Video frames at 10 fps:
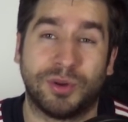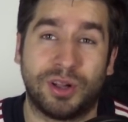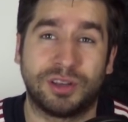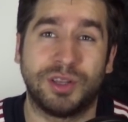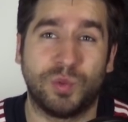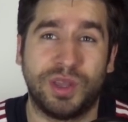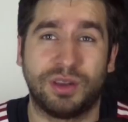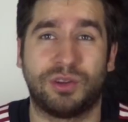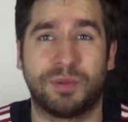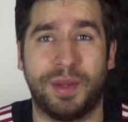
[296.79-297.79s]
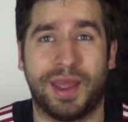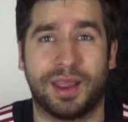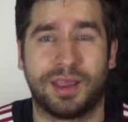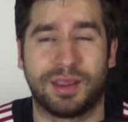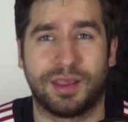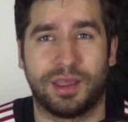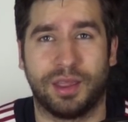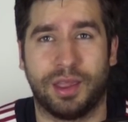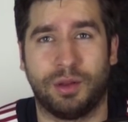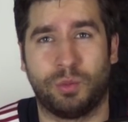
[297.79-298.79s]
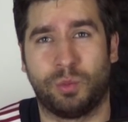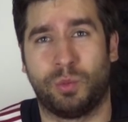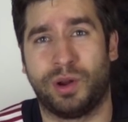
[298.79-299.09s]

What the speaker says: But luckily, we can look back And